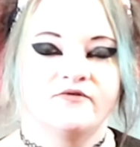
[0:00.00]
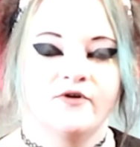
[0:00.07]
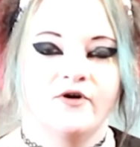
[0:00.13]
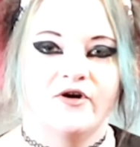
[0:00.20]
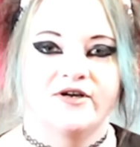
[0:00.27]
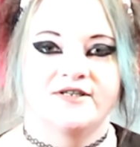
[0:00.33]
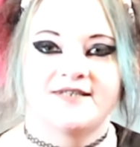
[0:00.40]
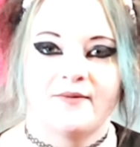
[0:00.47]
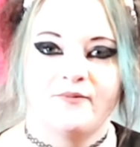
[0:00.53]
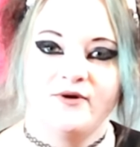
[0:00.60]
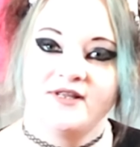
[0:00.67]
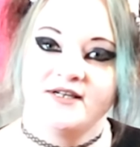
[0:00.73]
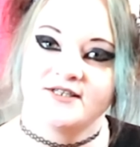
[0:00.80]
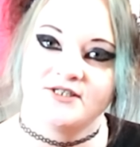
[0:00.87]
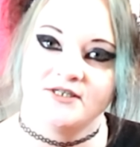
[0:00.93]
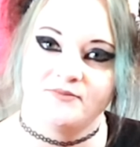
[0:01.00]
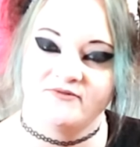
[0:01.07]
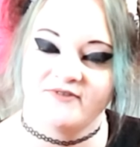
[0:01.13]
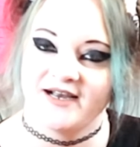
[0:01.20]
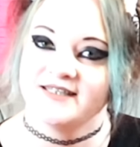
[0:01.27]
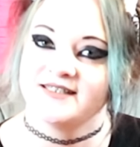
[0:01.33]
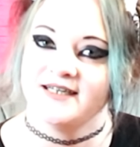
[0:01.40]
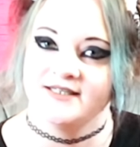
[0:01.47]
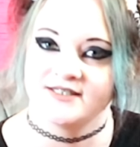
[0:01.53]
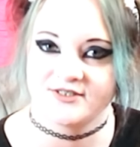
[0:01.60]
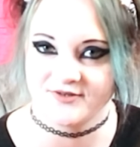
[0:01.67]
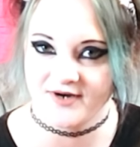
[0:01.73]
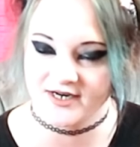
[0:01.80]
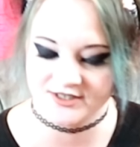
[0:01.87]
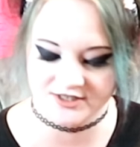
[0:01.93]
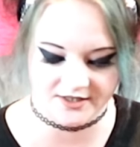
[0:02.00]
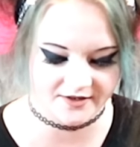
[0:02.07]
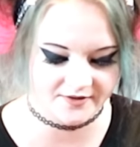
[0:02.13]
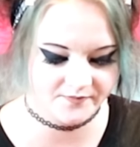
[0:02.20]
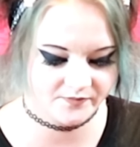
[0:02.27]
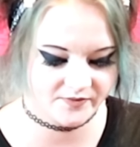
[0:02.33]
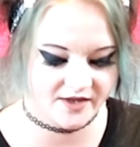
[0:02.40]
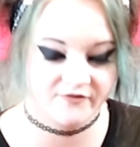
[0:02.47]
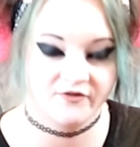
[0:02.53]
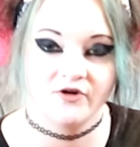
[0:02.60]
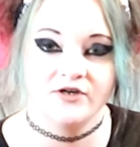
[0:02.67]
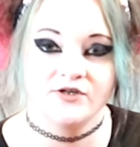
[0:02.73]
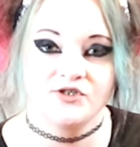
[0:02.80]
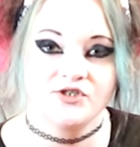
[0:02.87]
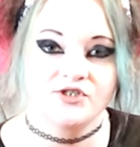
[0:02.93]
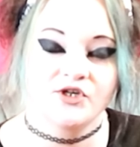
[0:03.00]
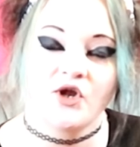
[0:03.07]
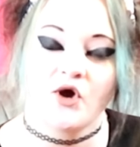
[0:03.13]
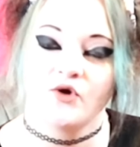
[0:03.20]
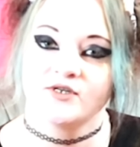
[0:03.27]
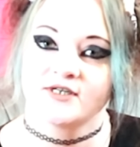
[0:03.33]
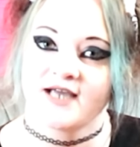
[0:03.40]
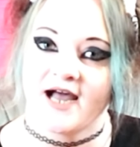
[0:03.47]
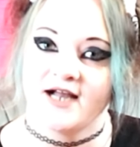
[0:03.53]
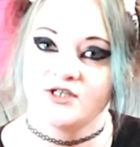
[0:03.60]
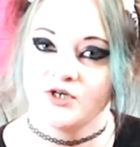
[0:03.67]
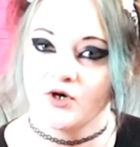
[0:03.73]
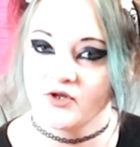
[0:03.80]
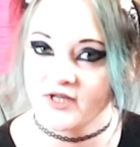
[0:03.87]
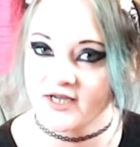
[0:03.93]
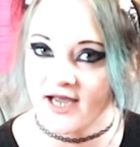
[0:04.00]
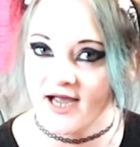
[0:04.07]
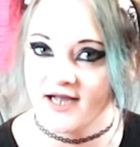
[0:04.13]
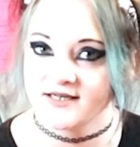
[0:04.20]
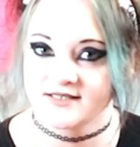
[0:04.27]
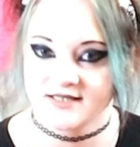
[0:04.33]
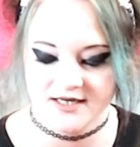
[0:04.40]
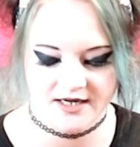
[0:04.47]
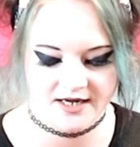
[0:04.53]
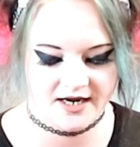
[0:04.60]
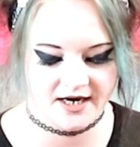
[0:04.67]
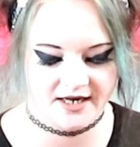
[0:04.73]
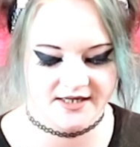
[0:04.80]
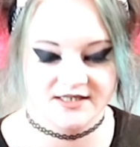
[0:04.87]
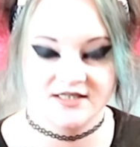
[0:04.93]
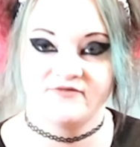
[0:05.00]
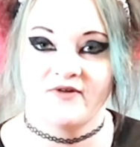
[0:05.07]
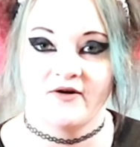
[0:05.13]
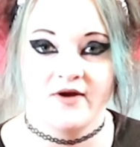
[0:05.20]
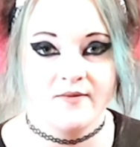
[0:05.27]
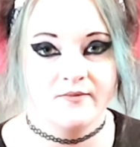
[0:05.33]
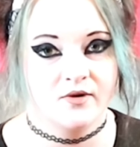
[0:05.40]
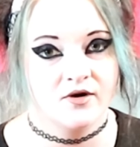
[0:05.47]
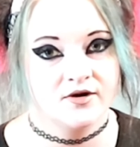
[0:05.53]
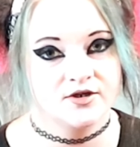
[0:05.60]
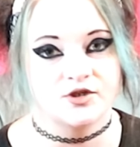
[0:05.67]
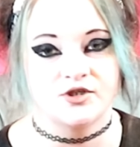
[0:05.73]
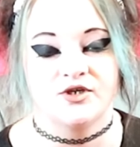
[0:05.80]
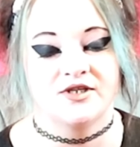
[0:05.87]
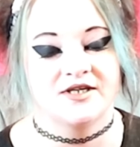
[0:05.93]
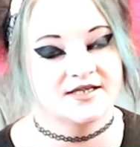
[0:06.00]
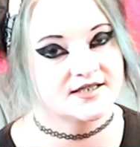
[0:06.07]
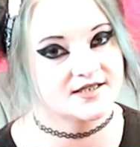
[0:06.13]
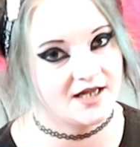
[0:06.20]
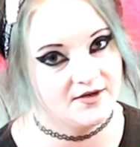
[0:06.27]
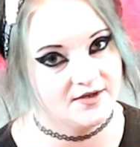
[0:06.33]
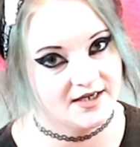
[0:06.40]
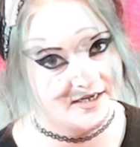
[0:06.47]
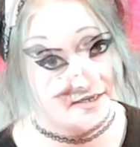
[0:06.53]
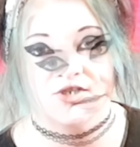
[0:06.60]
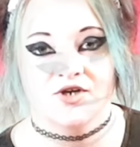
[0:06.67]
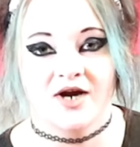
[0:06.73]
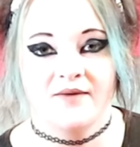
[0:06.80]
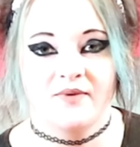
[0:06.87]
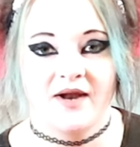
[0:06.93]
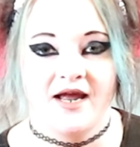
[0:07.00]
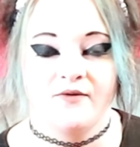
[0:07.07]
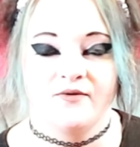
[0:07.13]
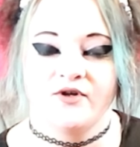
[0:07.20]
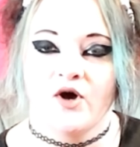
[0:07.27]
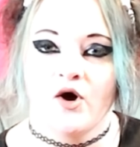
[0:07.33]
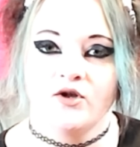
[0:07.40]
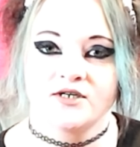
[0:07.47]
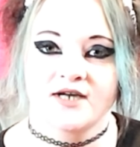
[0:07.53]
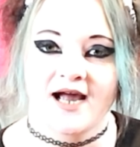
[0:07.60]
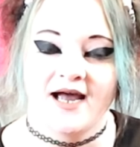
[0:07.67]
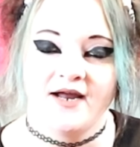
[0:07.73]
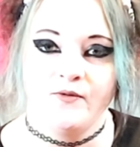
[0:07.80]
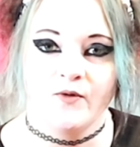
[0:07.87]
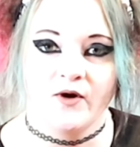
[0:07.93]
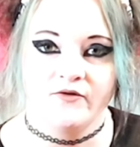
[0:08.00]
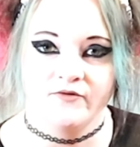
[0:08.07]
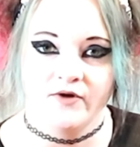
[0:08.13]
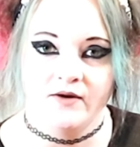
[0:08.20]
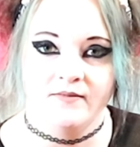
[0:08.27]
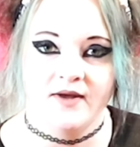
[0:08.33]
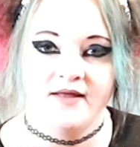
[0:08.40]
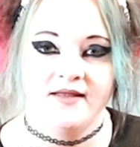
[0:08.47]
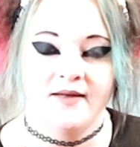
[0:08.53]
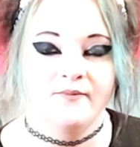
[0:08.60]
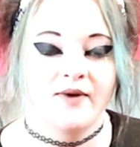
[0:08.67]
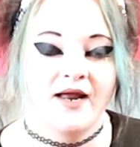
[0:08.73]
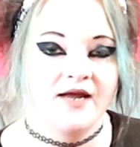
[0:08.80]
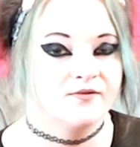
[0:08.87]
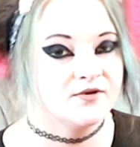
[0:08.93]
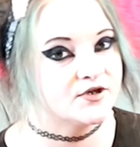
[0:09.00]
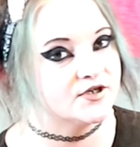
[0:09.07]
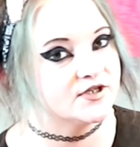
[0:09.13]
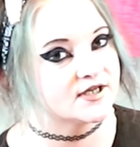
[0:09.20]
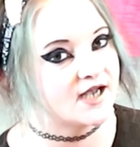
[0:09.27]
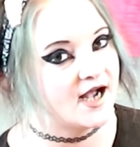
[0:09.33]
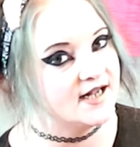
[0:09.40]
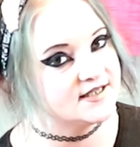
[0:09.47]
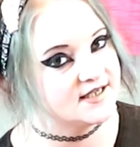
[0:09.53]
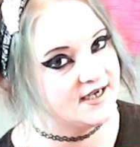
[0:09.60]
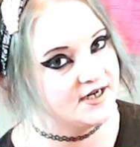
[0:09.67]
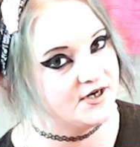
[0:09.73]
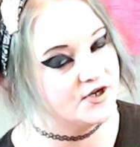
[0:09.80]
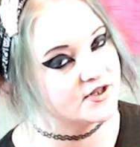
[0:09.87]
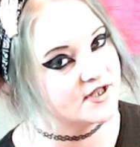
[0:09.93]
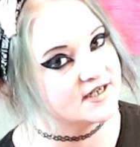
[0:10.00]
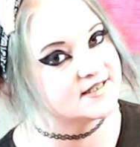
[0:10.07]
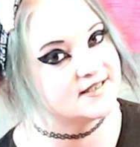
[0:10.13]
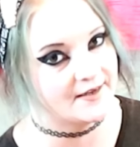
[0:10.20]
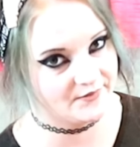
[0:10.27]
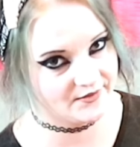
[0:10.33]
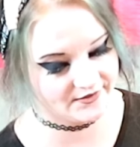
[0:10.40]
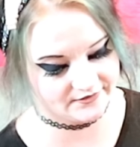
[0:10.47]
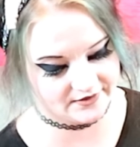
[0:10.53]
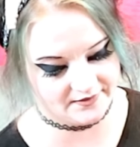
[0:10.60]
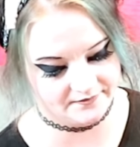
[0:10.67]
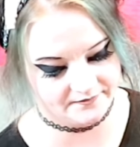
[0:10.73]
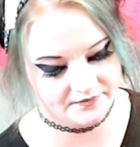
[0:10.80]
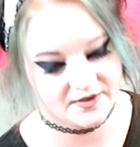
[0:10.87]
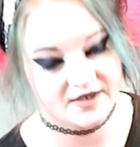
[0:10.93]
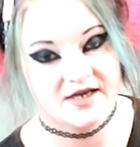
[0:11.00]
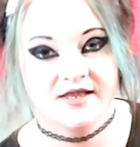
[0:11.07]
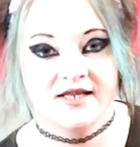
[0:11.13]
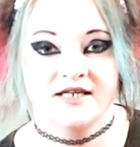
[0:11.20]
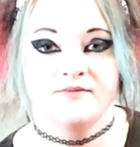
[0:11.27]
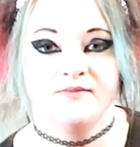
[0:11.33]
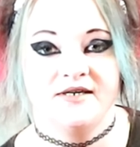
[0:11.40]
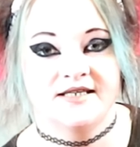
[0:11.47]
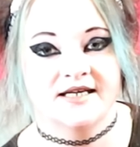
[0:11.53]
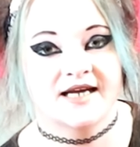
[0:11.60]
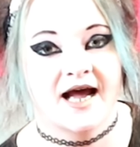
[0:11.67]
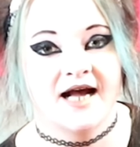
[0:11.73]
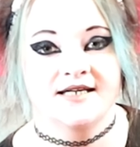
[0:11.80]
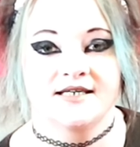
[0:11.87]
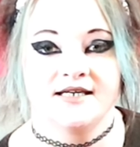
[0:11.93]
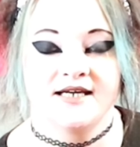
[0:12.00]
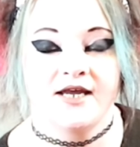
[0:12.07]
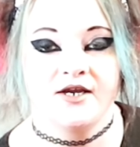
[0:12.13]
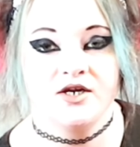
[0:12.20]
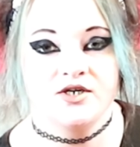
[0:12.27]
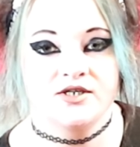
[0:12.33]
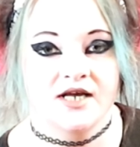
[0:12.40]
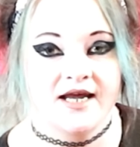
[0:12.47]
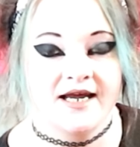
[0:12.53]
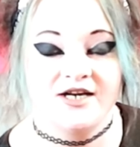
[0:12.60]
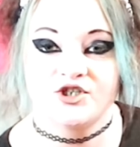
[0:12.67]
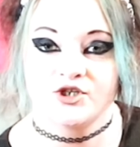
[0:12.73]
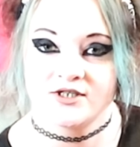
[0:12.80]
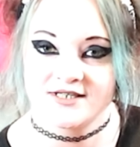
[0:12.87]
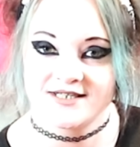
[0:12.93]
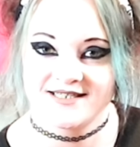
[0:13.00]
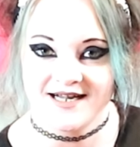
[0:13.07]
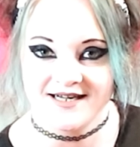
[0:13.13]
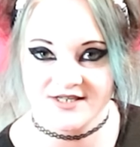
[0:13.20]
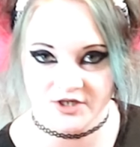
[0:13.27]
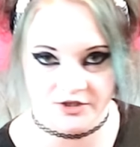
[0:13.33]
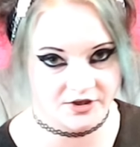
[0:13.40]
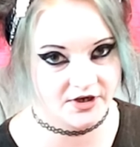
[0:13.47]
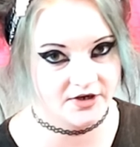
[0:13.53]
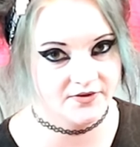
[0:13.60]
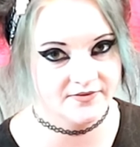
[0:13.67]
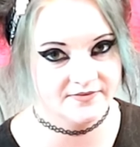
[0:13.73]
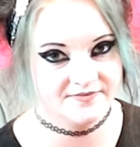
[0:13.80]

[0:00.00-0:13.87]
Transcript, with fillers: 4, separate and supervised interaction. If you're introducing an older cat to other cats, it is very important to do this slowly. Try playing with your older cat in one room and then playing with the other cats in another separate room. This means the cats can get used to each other's scents on you.